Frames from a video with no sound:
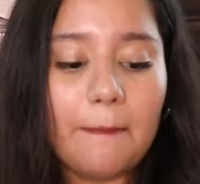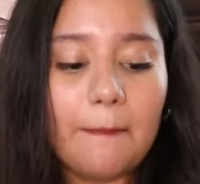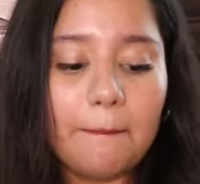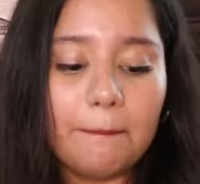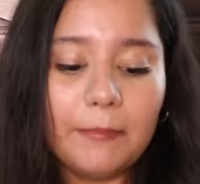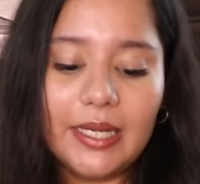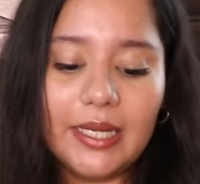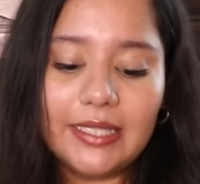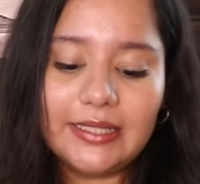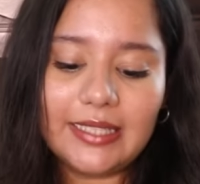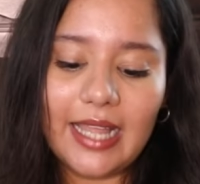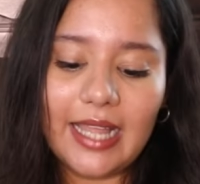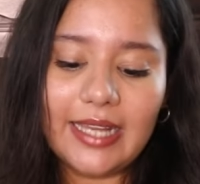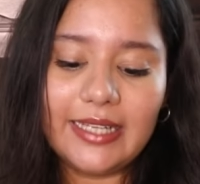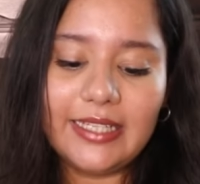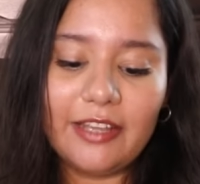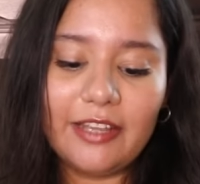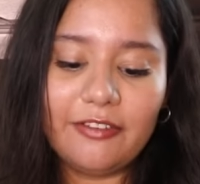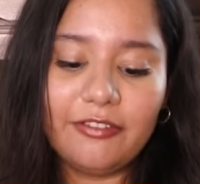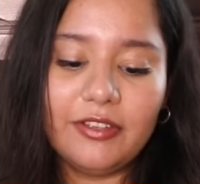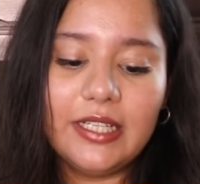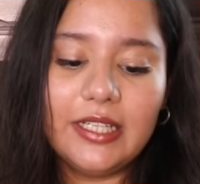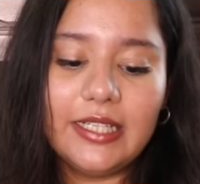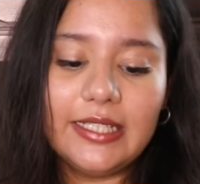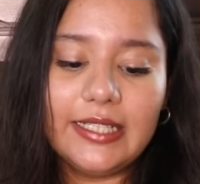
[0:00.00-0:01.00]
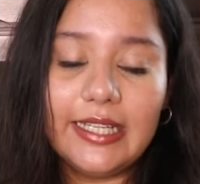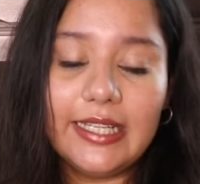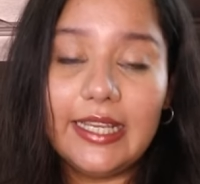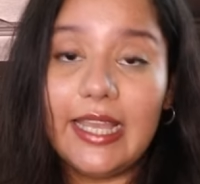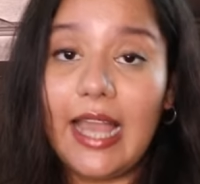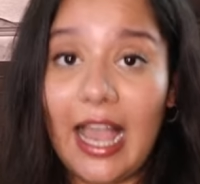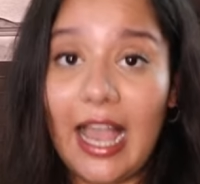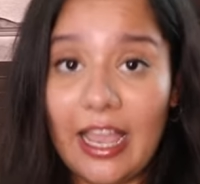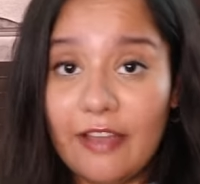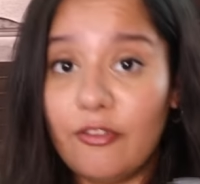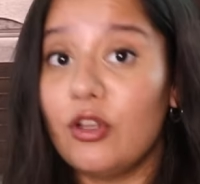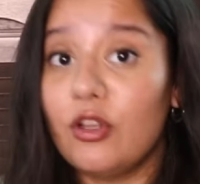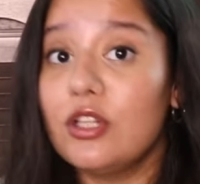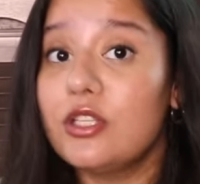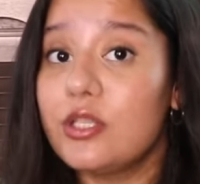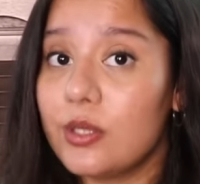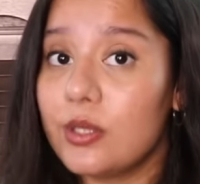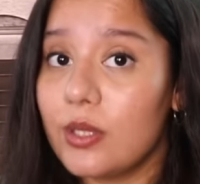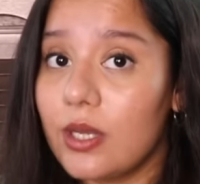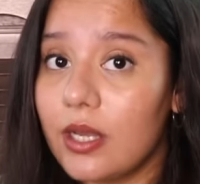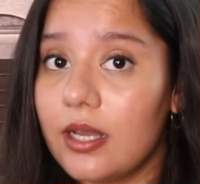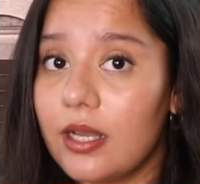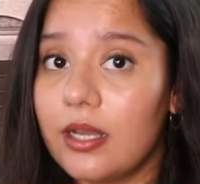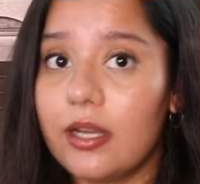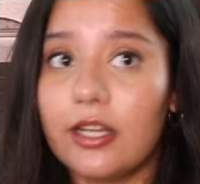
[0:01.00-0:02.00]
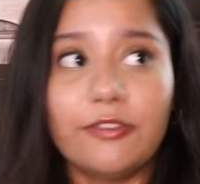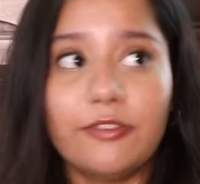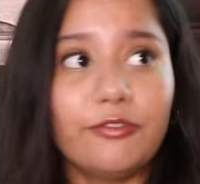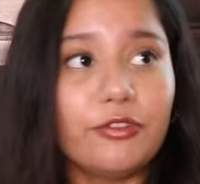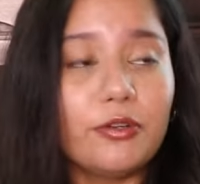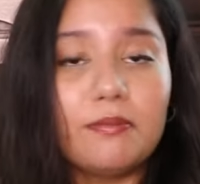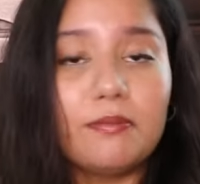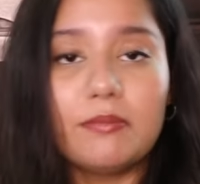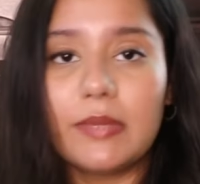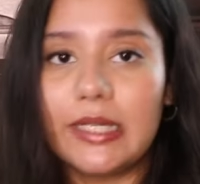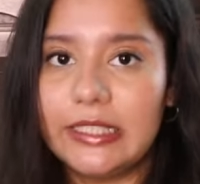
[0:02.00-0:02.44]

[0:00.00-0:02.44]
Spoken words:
but I've also heard from